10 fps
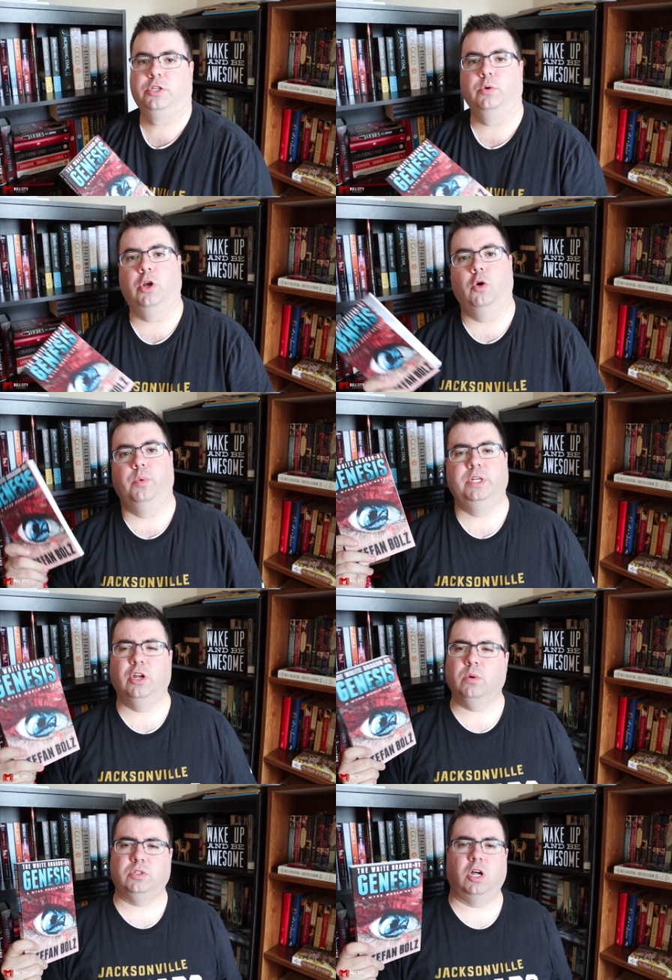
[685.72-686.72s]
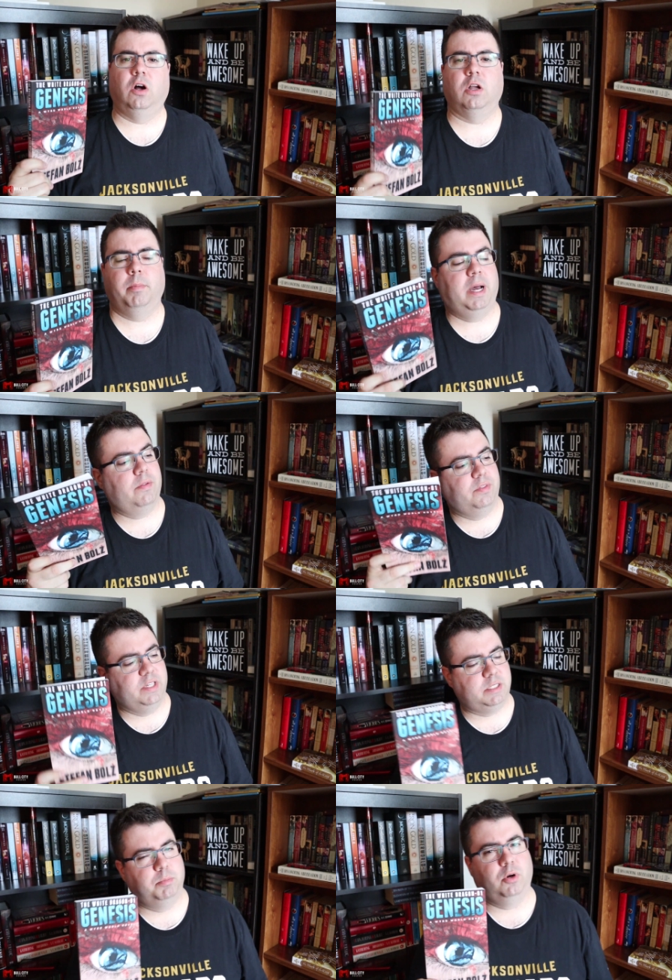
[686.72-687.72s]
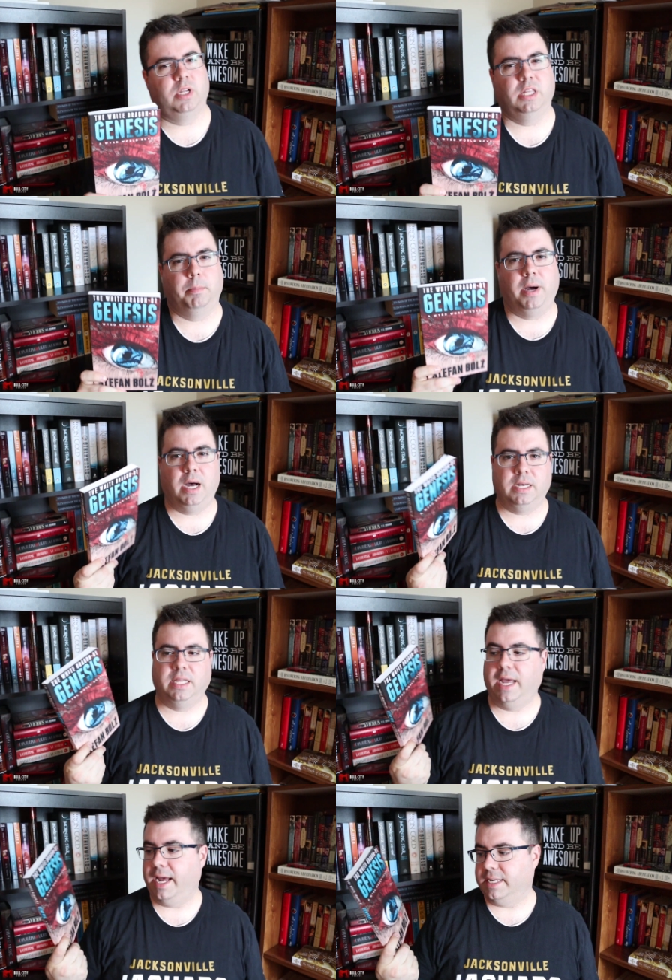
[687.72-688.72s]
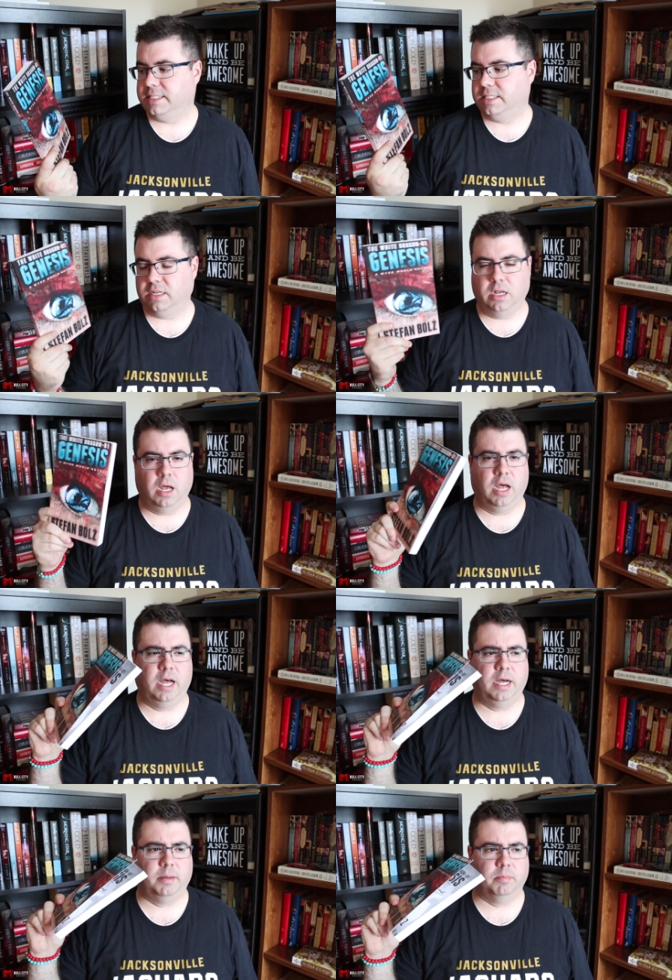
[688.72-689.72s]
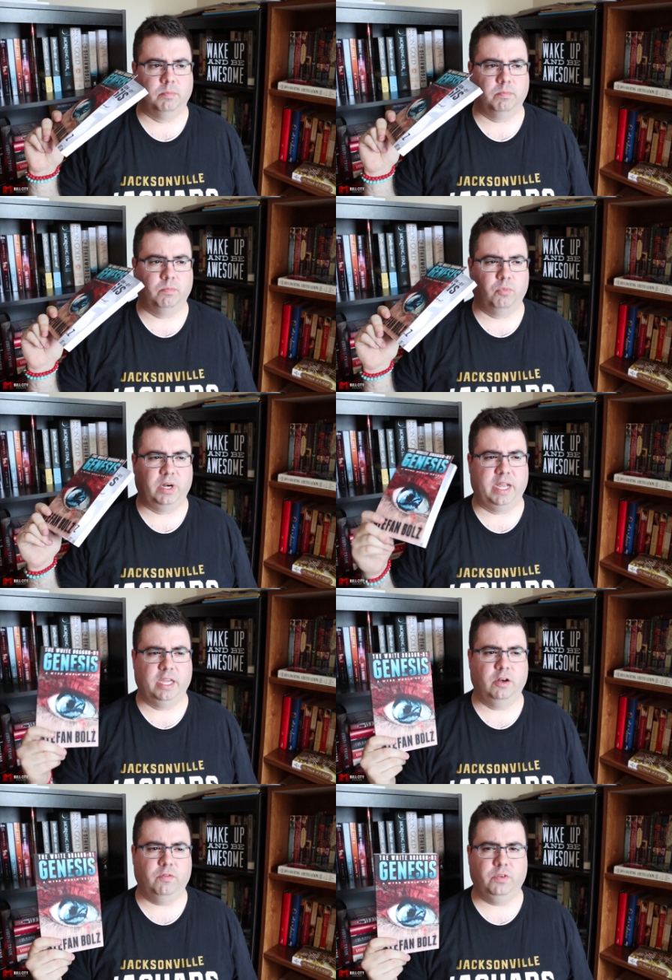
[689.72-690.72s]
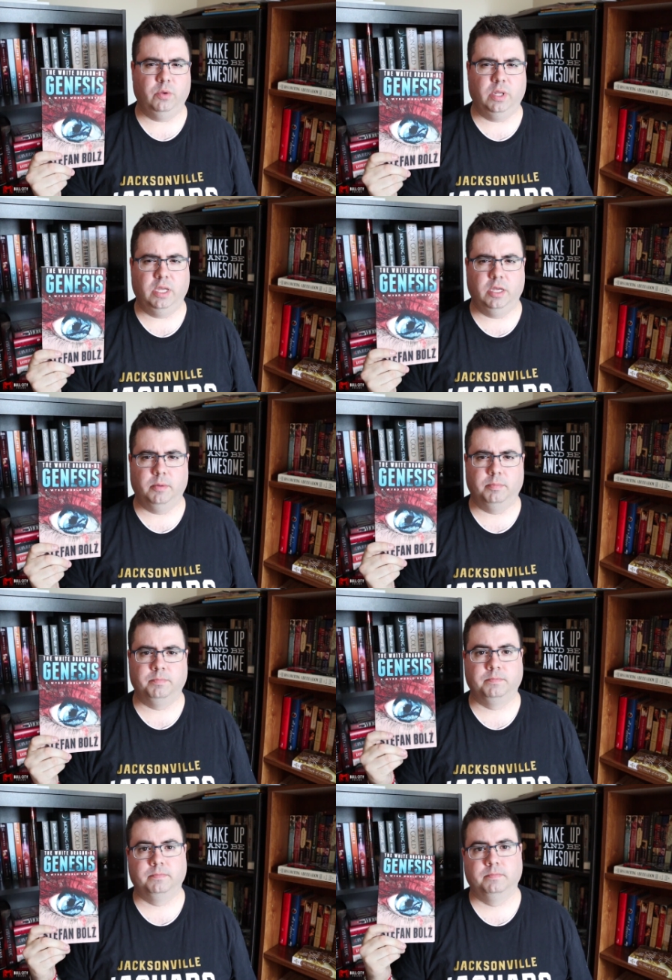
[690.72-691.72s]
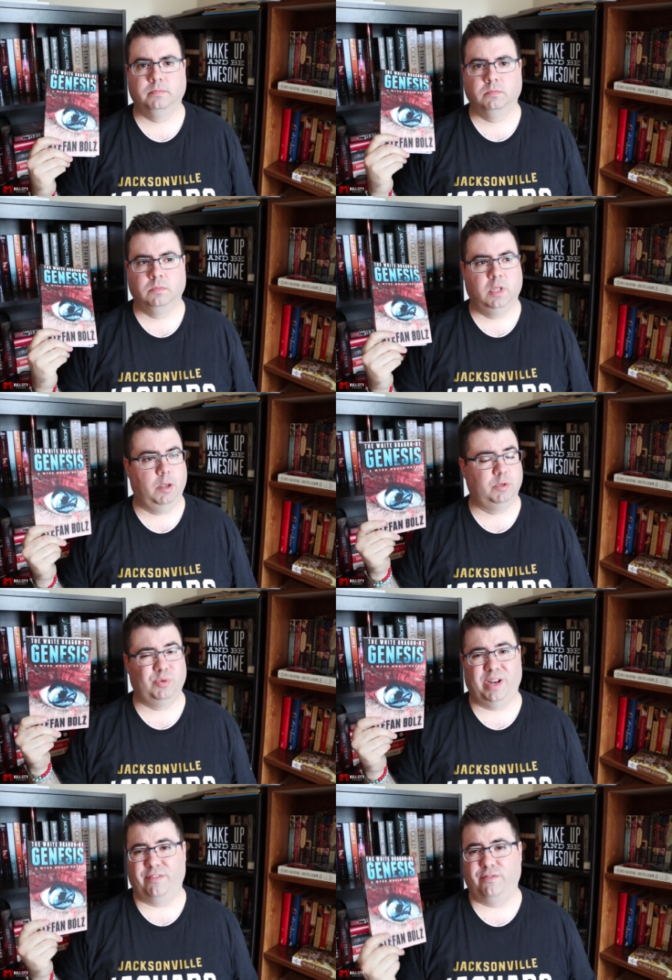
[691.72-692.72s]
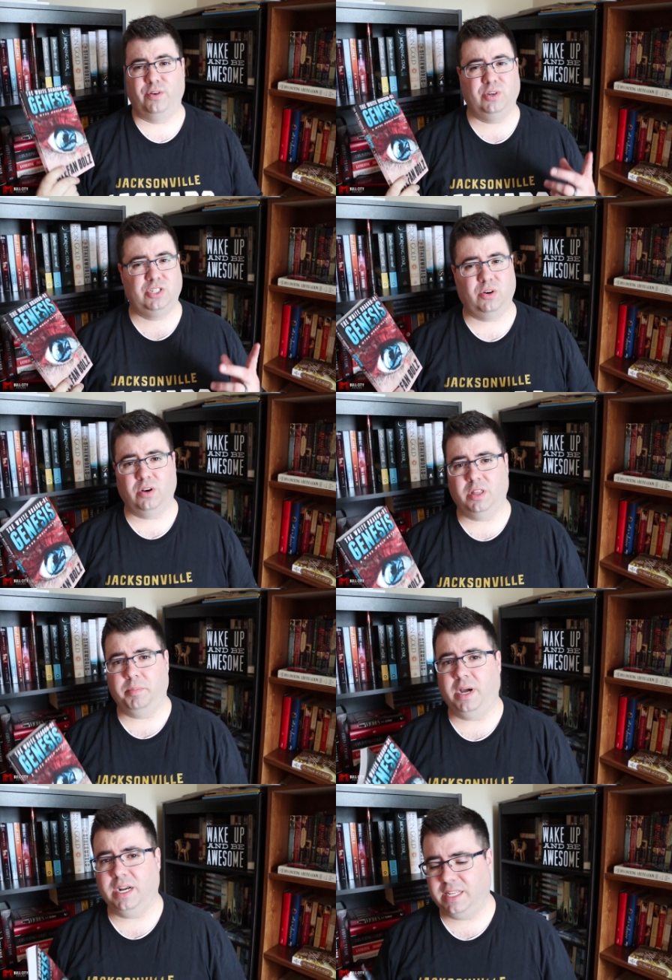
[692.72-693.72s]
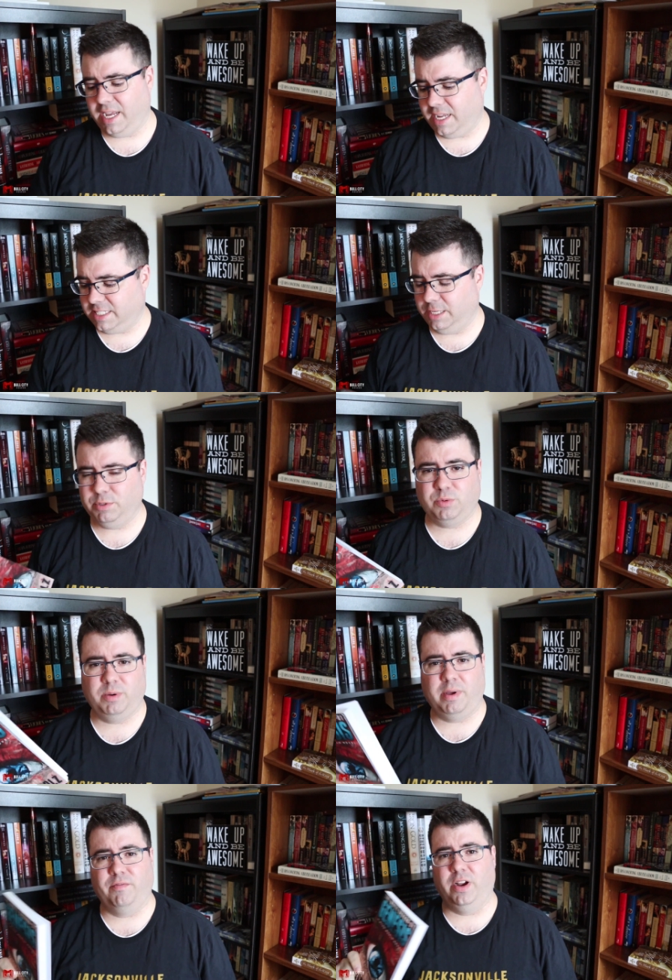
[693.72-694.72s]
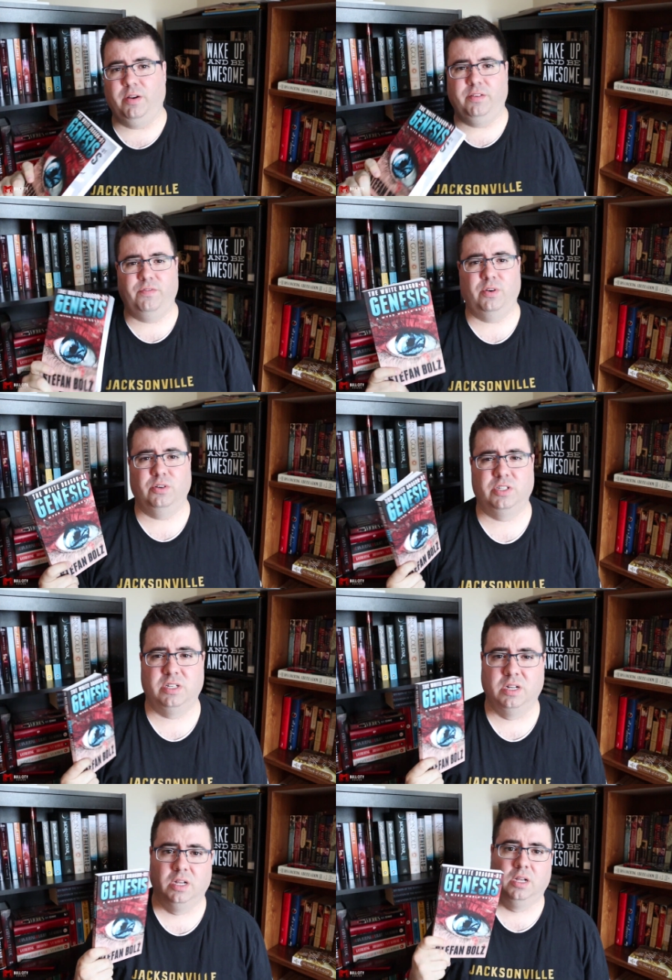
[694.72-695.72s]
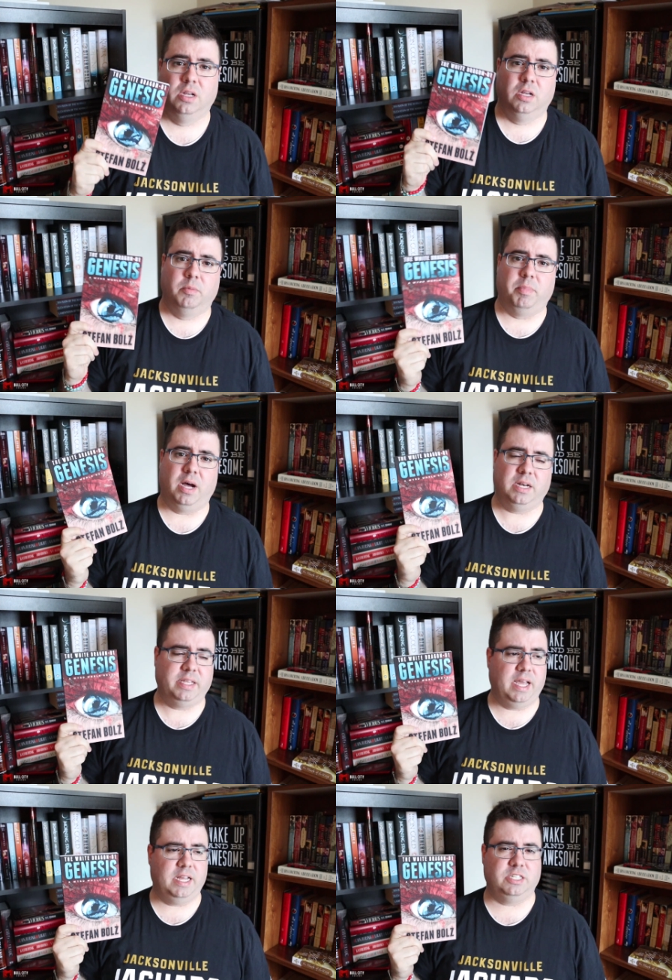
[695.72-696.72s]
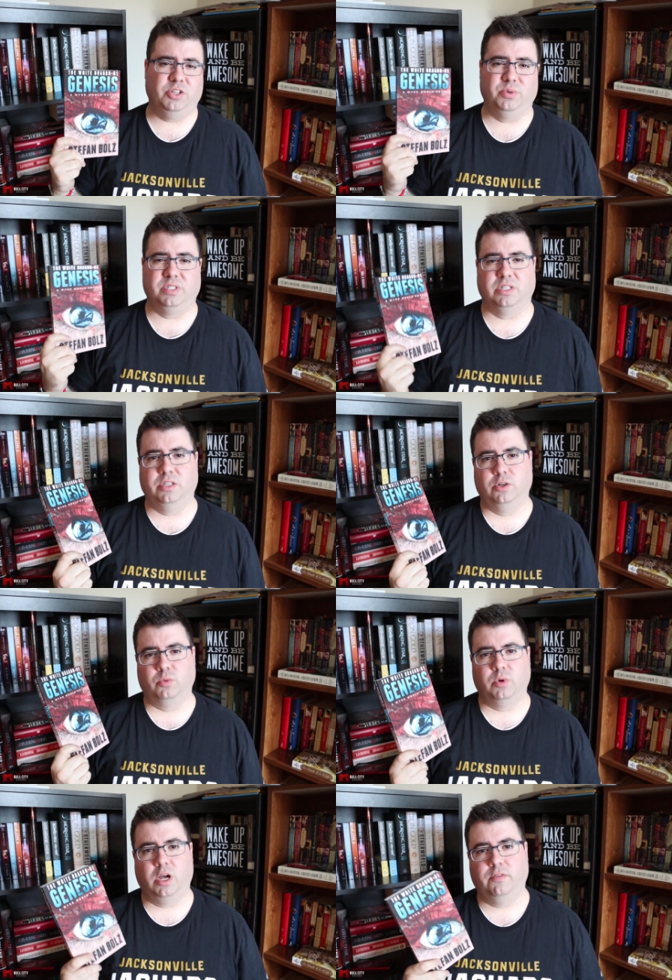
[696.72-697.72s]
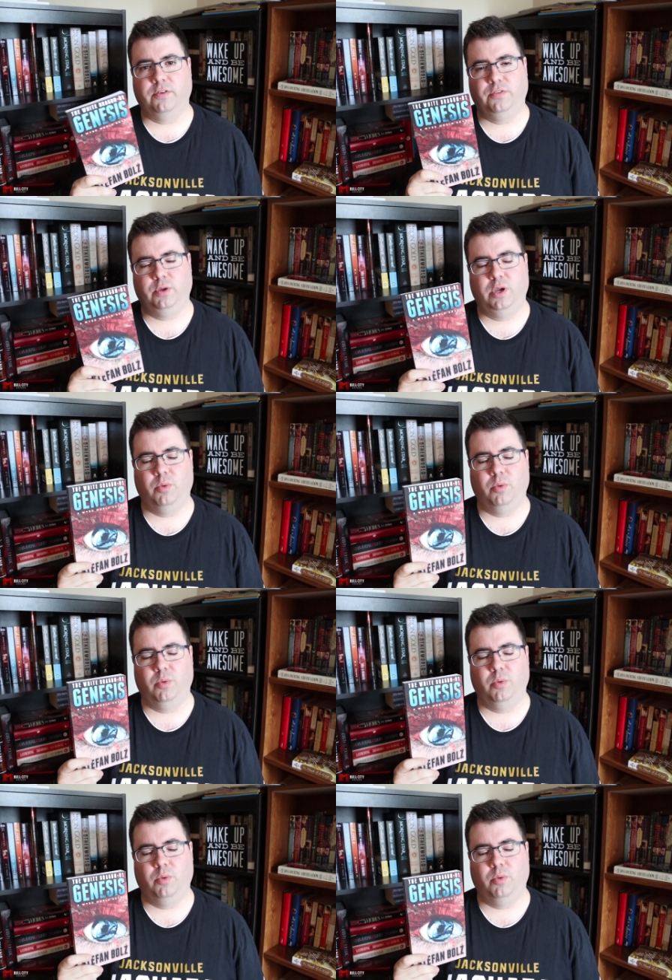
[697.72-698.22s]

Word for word: So no, we don't talk about this book in the podcast. Um, when I interviewed him, it was when I first started the podcast. He was one of my very first podcasts, so it's a little rough if you